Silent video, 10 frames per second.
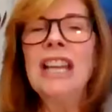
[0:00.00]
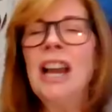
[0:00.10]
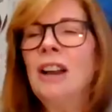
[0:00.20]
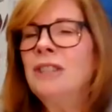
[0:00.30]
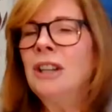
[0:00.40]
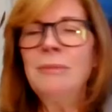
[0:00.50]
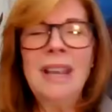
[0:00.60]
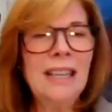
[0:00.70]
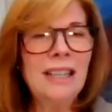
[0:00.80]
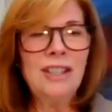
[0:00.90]
know. Don't
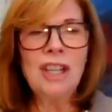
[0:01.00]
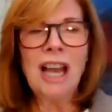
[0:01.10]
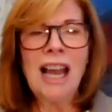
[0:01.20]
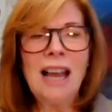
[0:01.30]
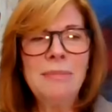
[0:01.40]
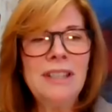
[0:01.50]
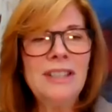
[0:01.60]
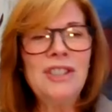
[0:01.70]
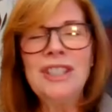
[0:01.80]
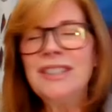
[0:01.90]
make it a job.
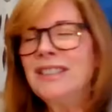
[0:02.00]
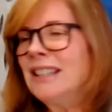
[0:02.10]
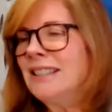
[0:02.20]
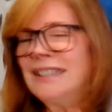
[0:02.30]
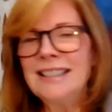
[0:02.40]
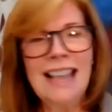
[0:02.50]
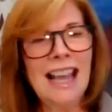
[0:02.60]
It's just it's just